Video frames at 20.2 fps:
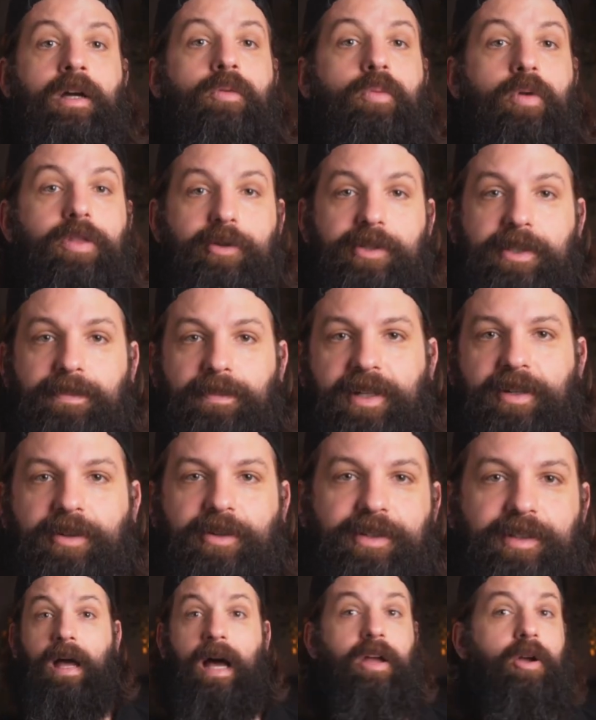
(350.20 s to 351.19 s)
with your
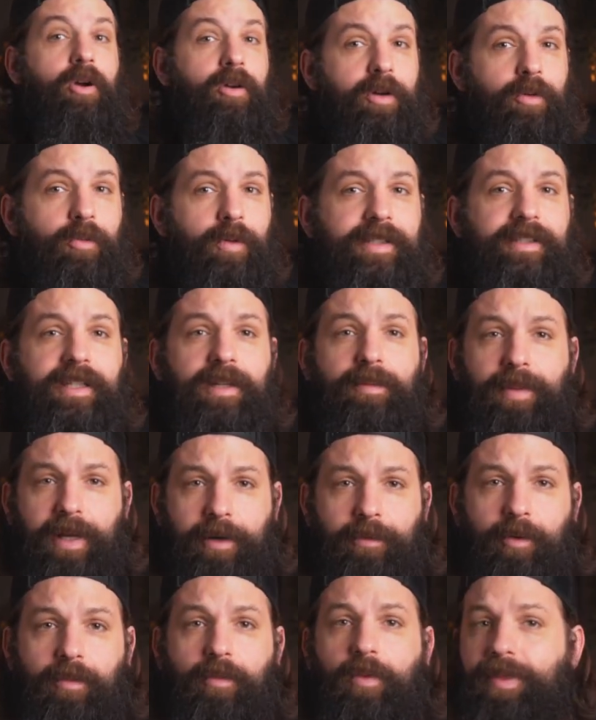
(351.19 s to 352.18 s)
speakers. I heard it once in a big
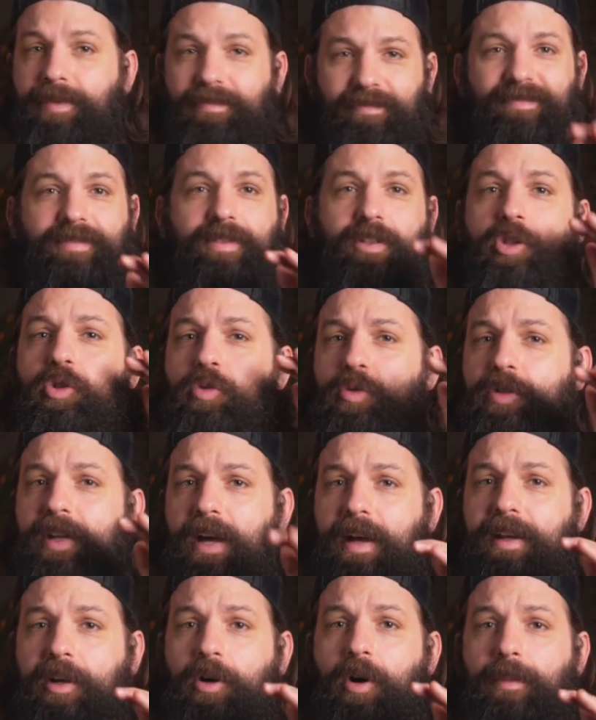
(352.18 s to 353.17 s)
room with 2
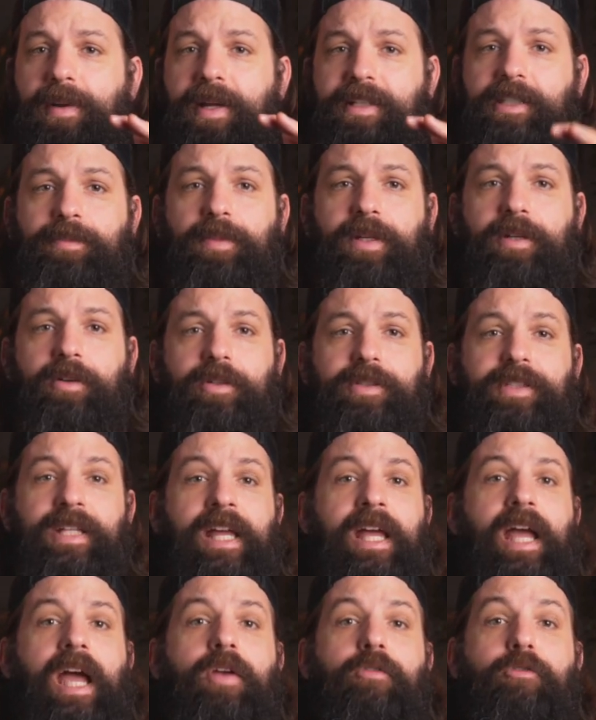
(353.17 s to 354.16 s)
tiny compact speakers
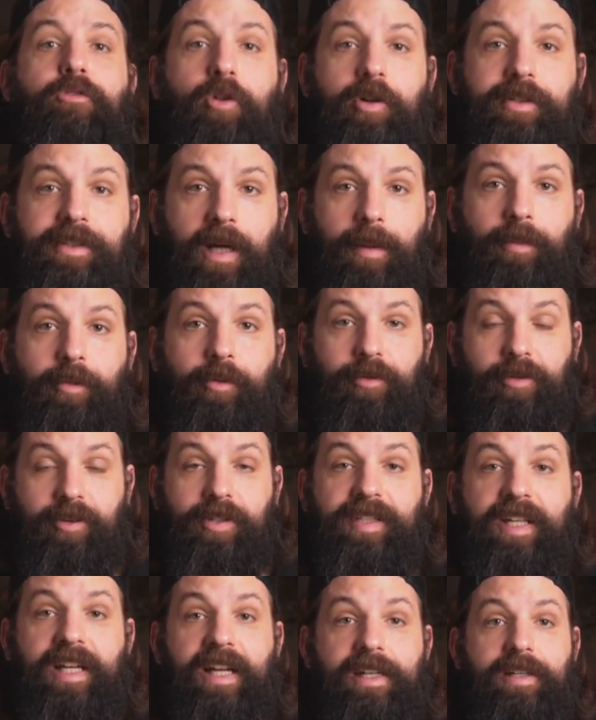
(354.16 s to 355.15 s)
and 4
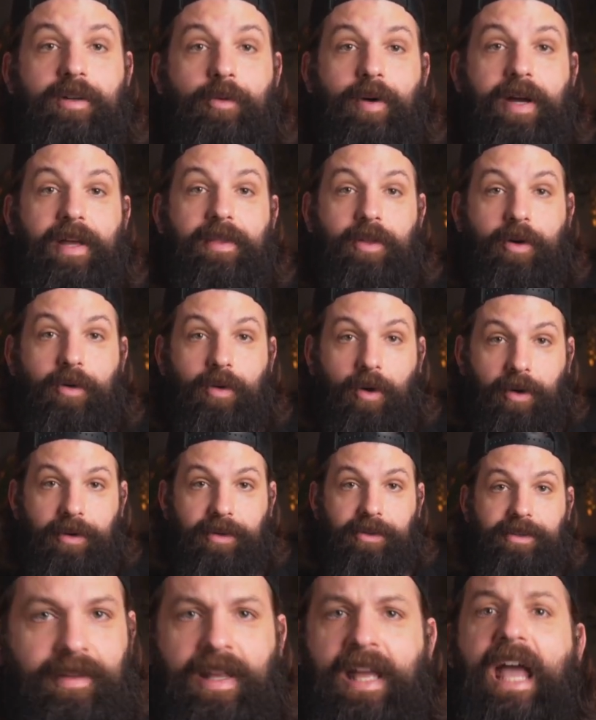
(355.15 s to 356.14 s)
subwoofers hidden away in the
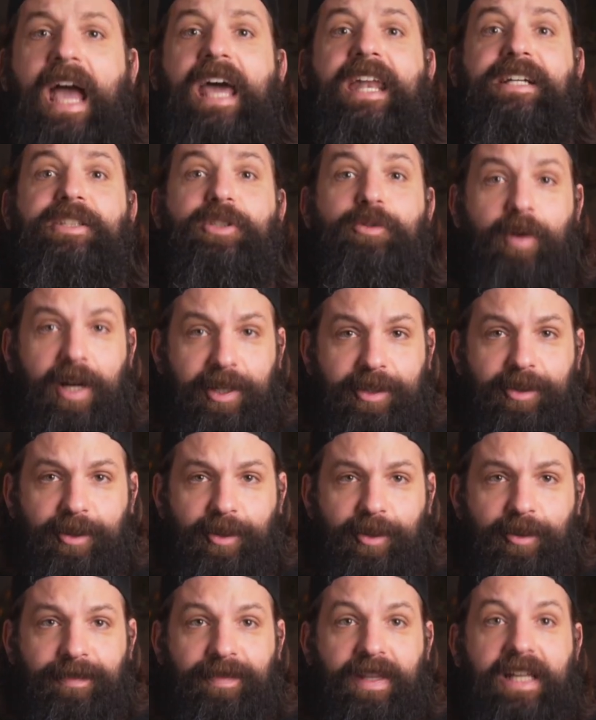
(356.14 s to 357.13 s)
corners. And I swear to
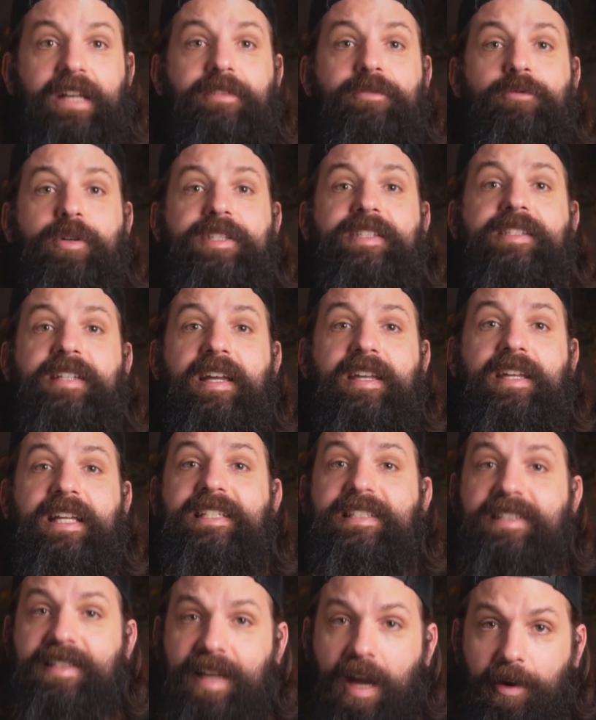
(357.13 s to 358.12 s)
you, even when standing
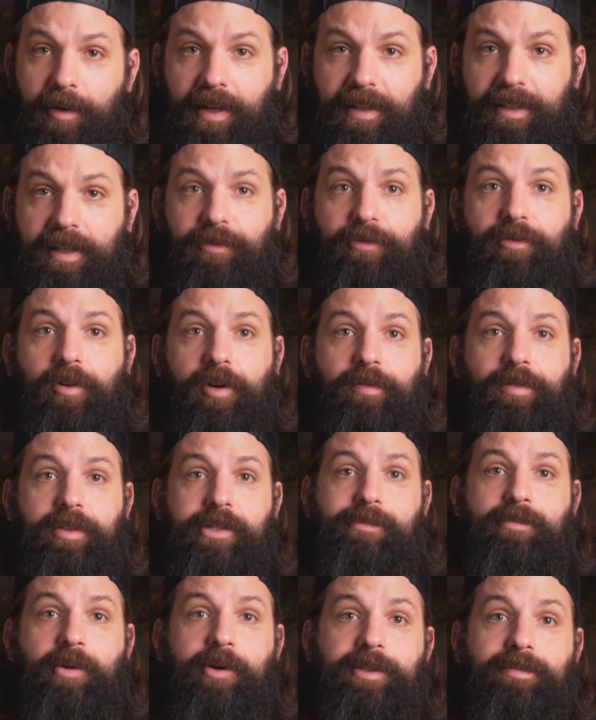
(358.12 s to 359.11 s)
directly in front of the
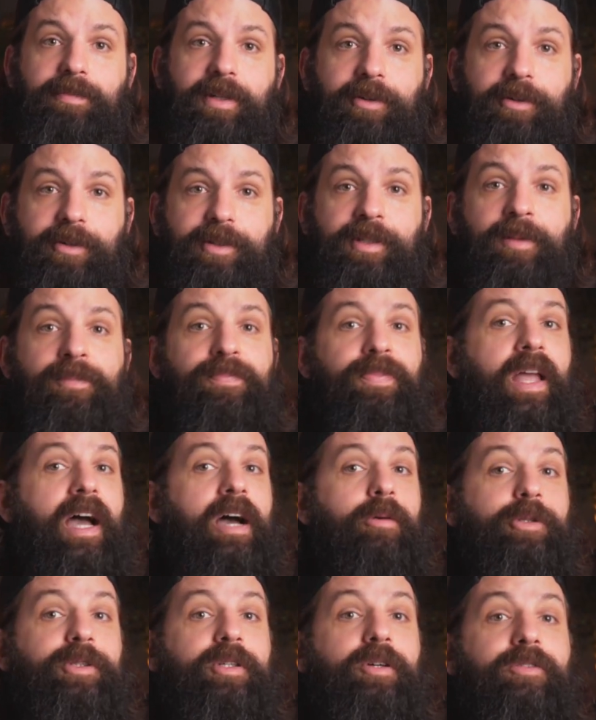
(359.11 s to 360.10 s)
small speakers, I
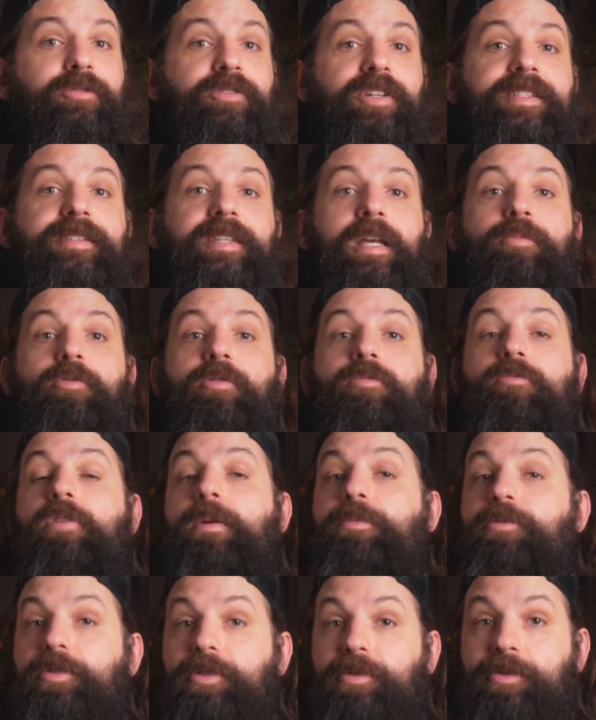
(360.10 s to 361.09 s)
was convinced they
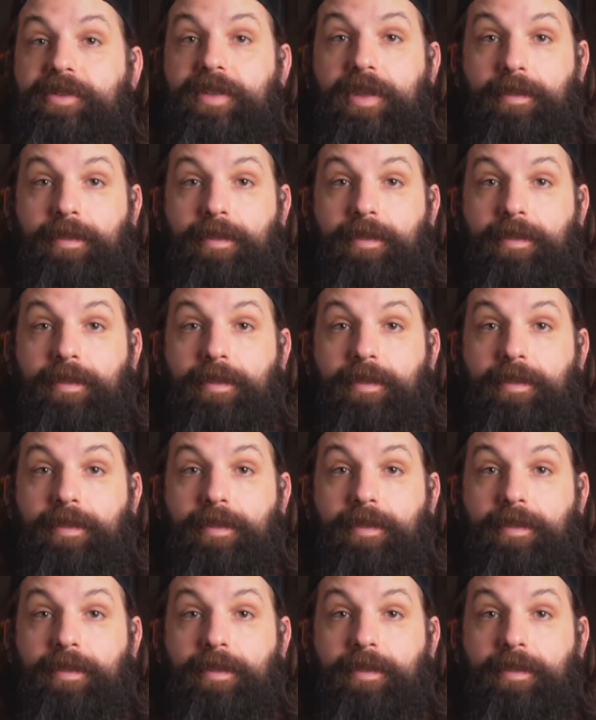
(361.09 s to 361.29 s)
reproduced the